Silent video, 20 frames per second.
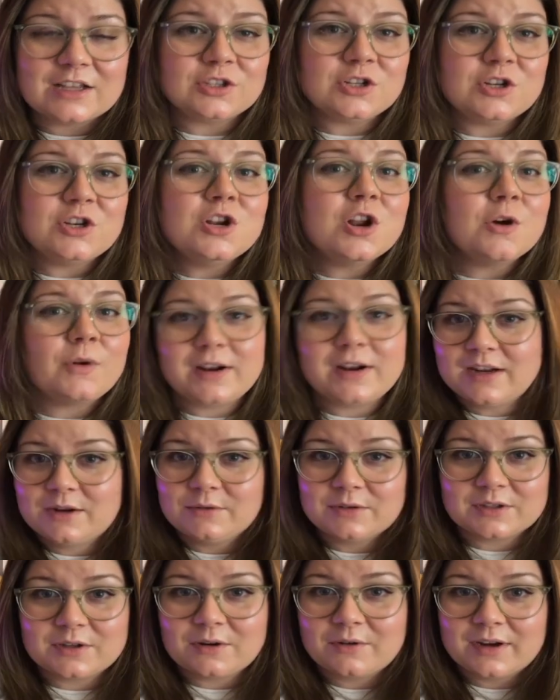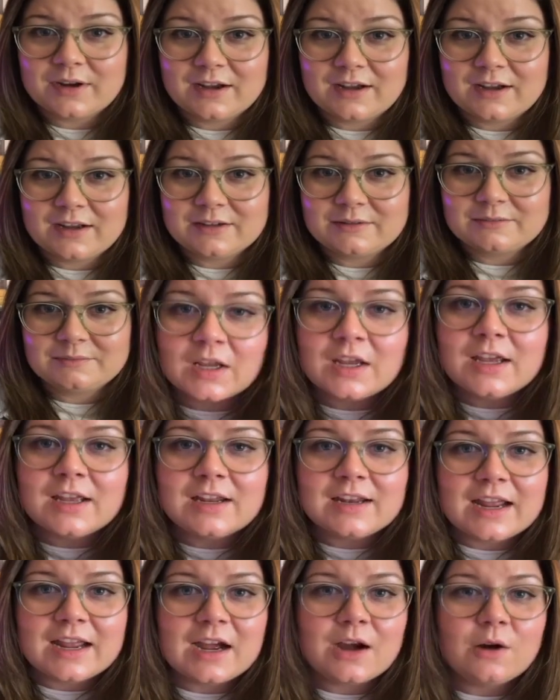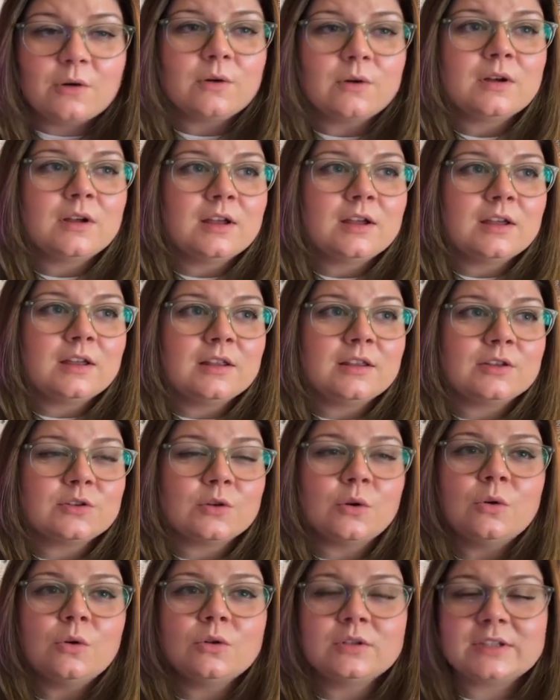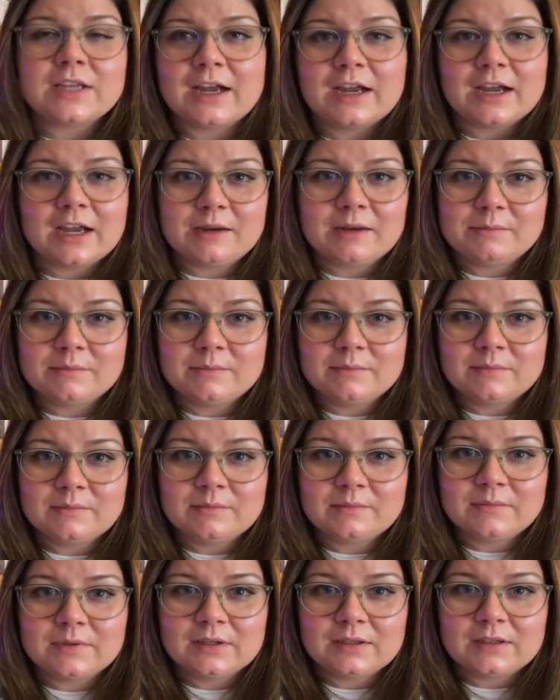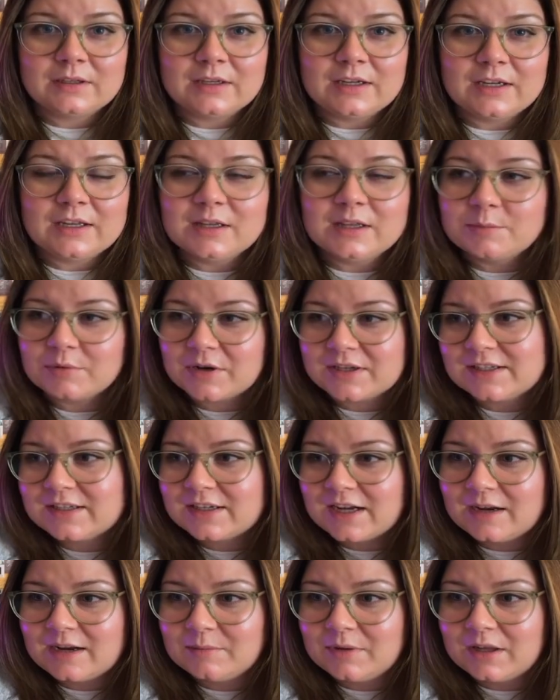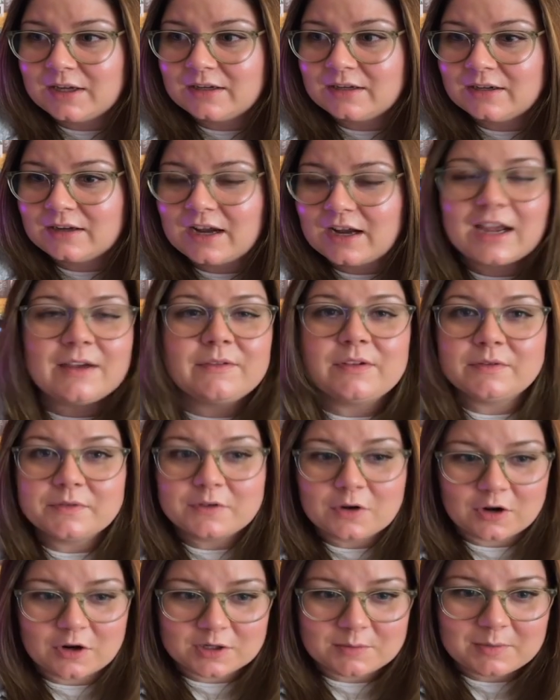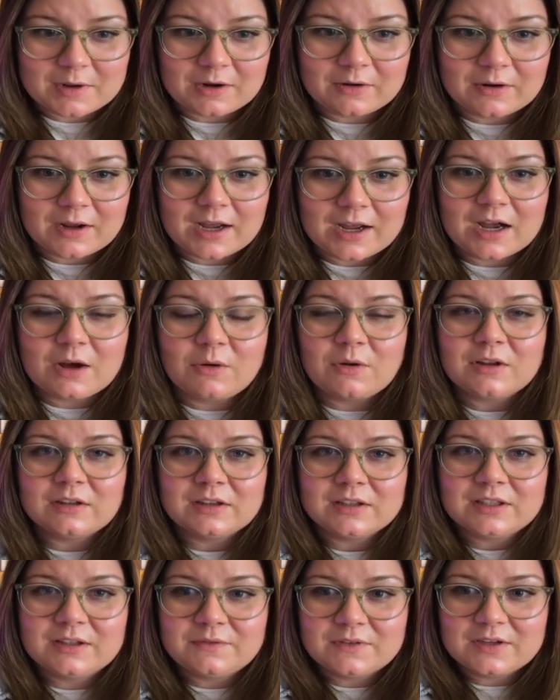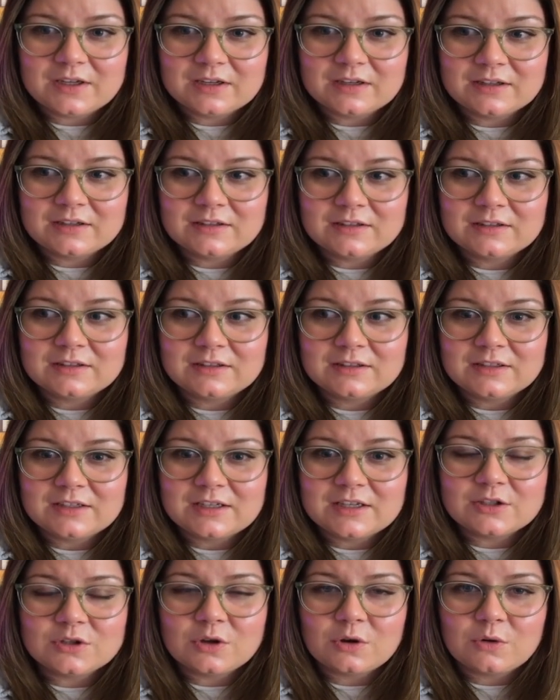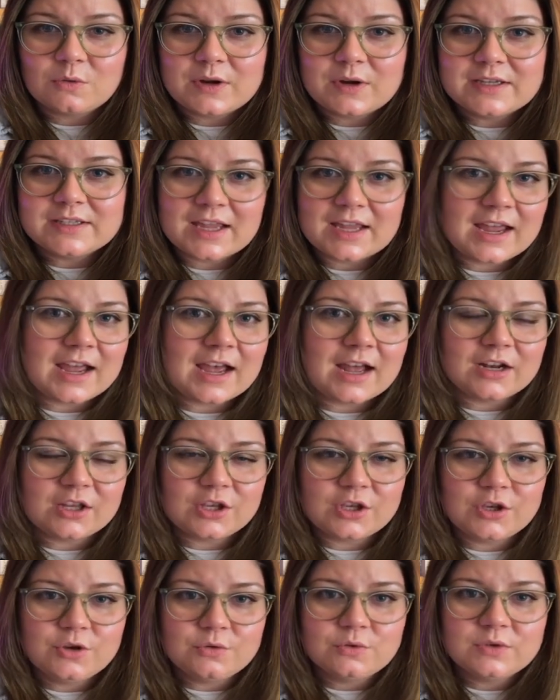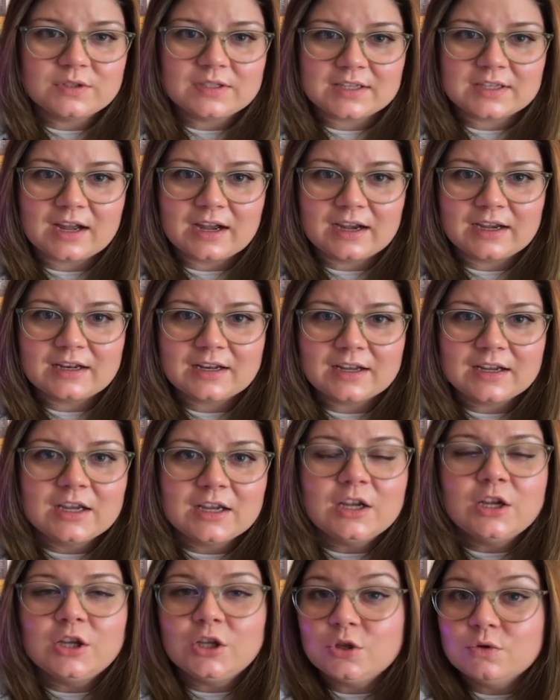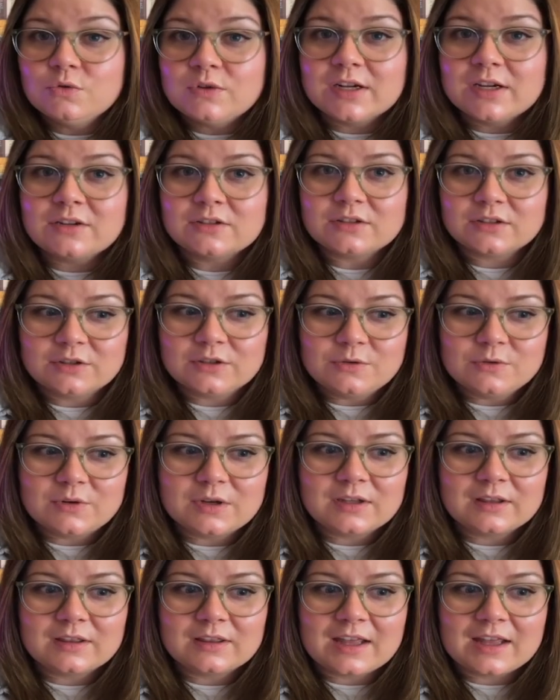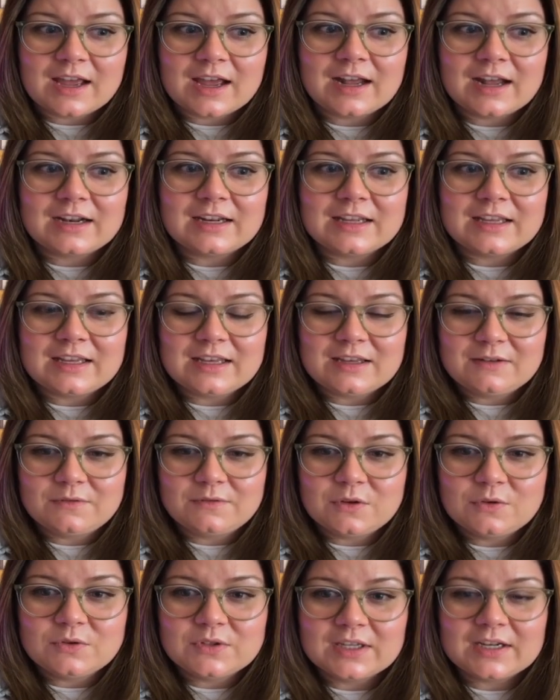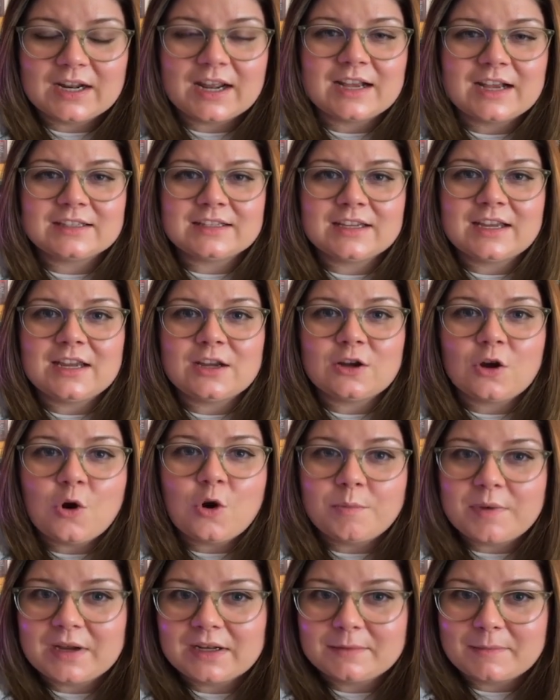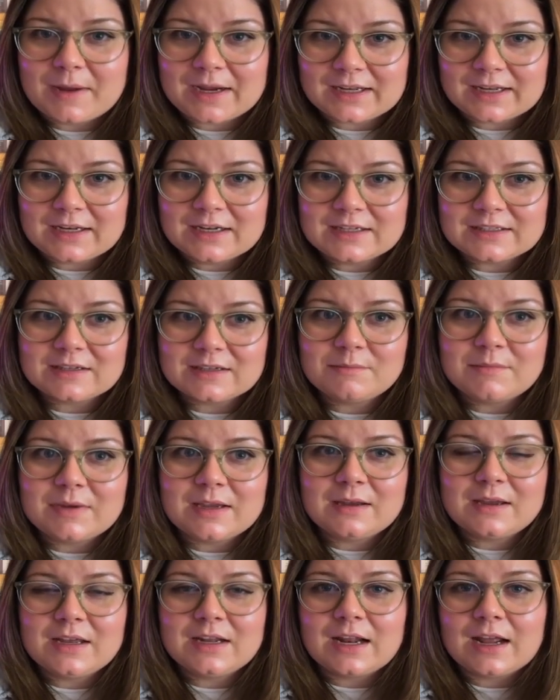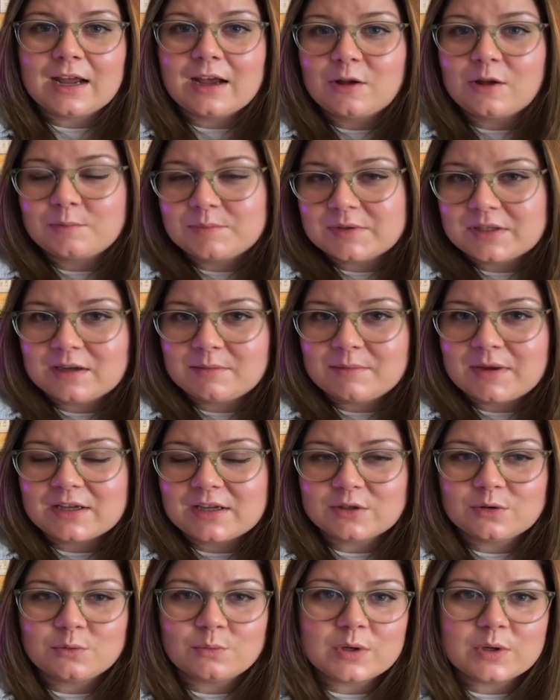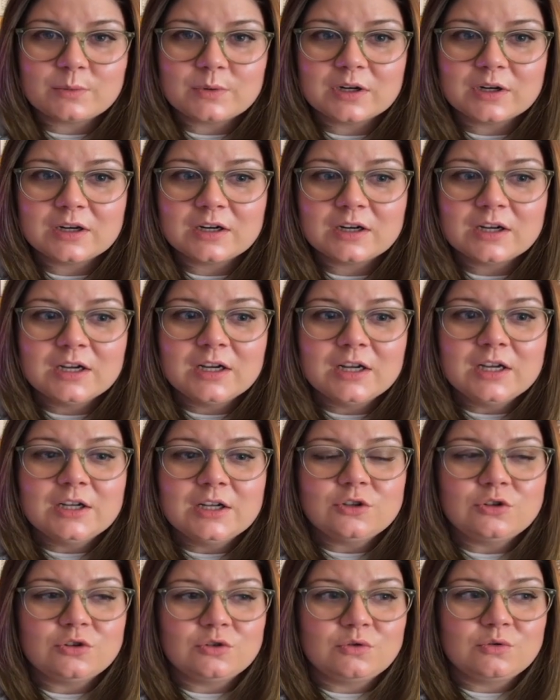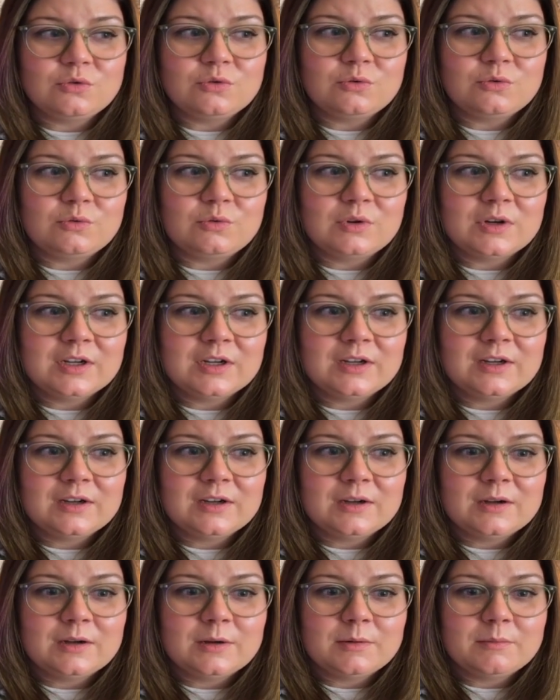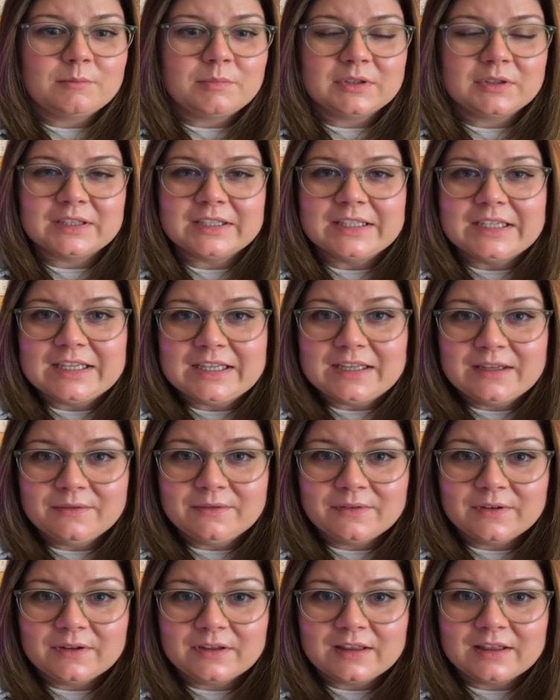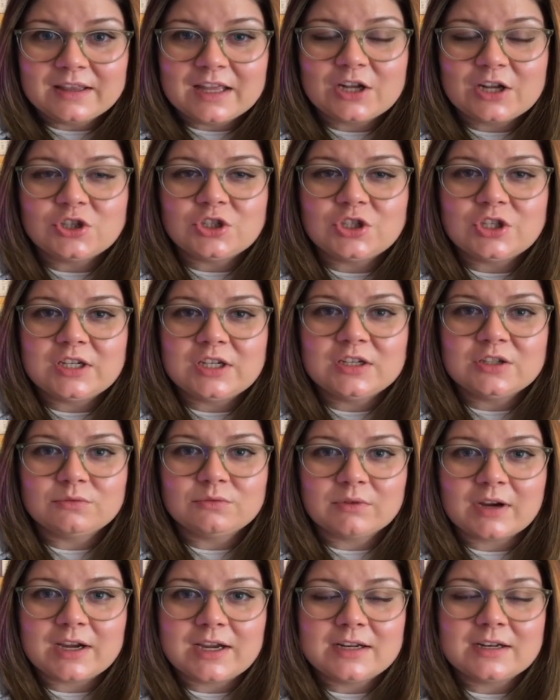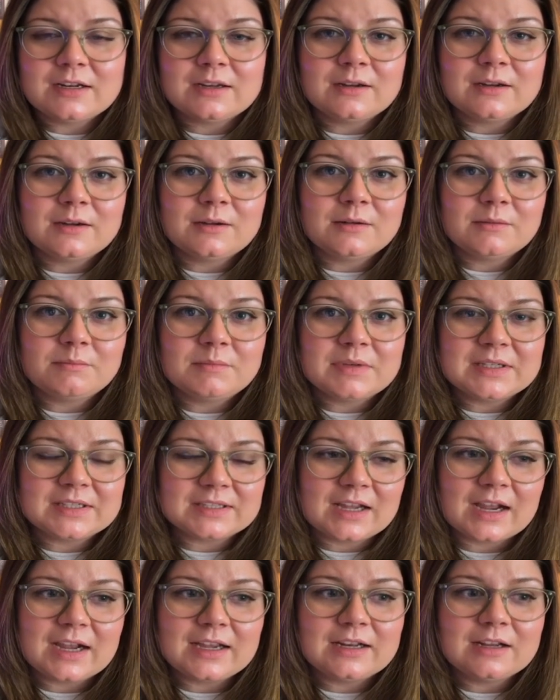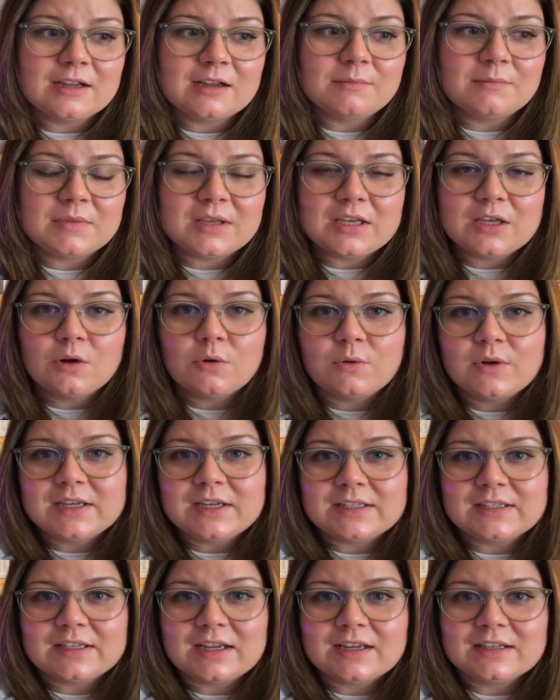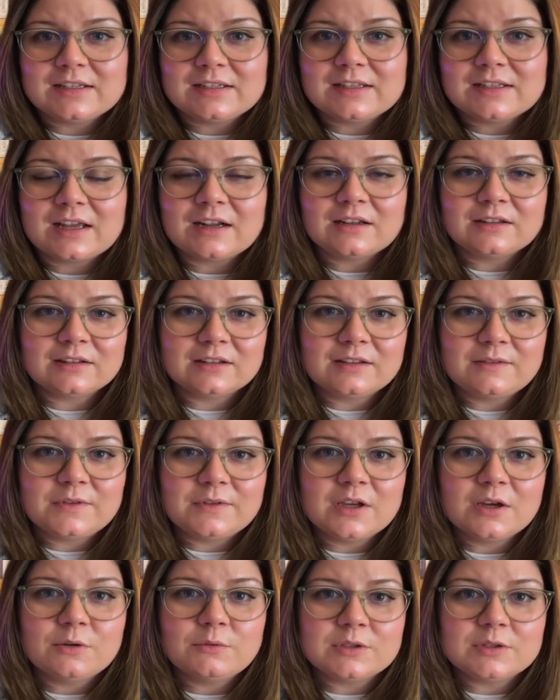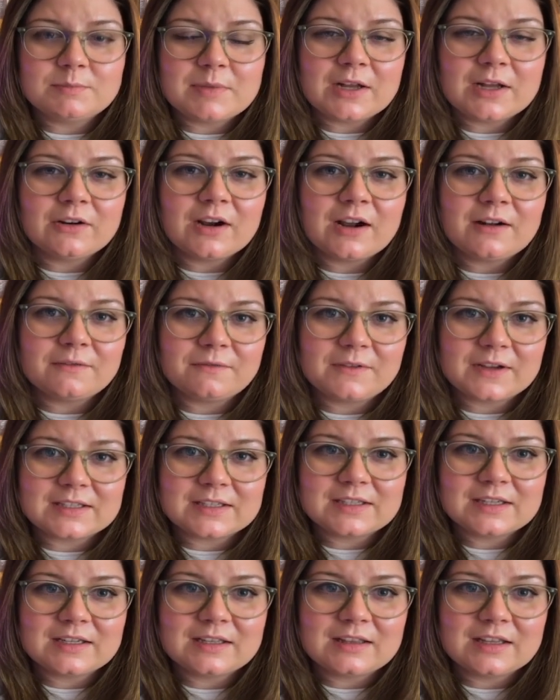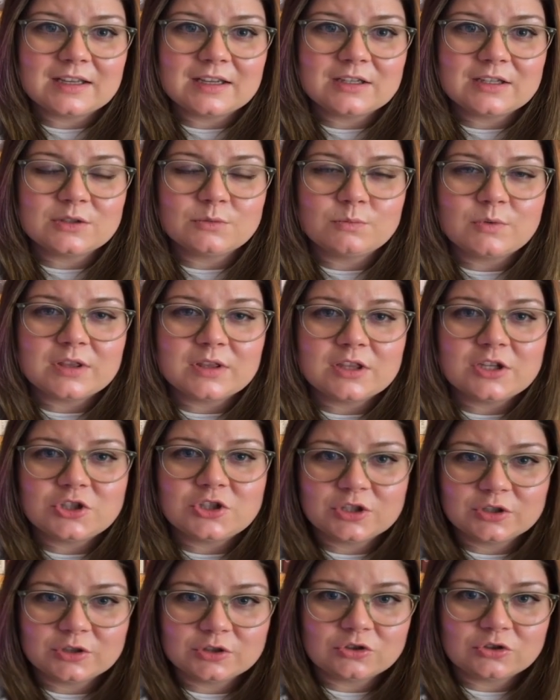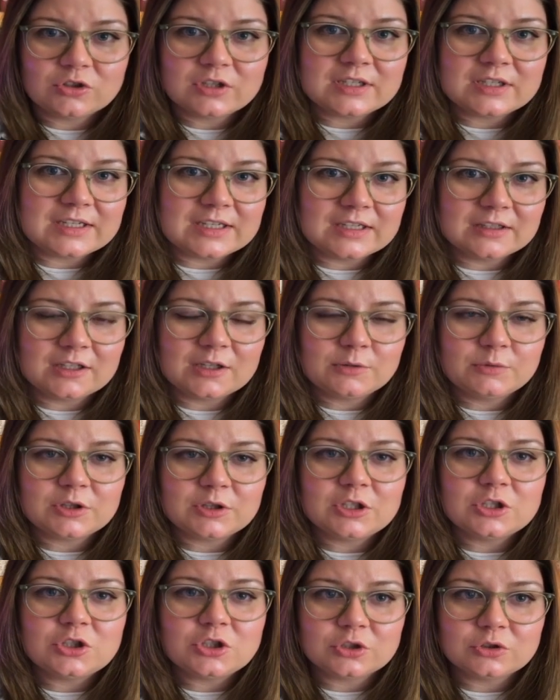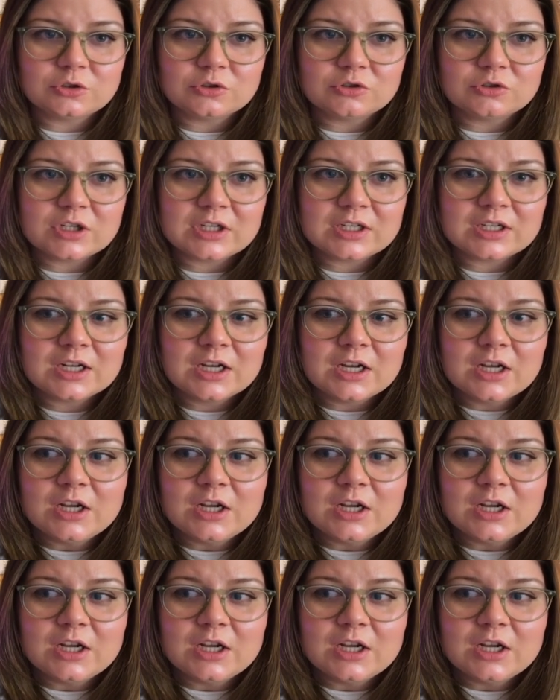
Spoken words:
no idea what's going on. Now, this whole time in the present timeline, I haven't even talked about how Olivia is always at Hugh's side. Hugh tells Luke that he views it as a coping mechanism. It helps him as a widower to believe that she is right beside him. He always says that Olivia was better at fixing things with the children and dealing with the children.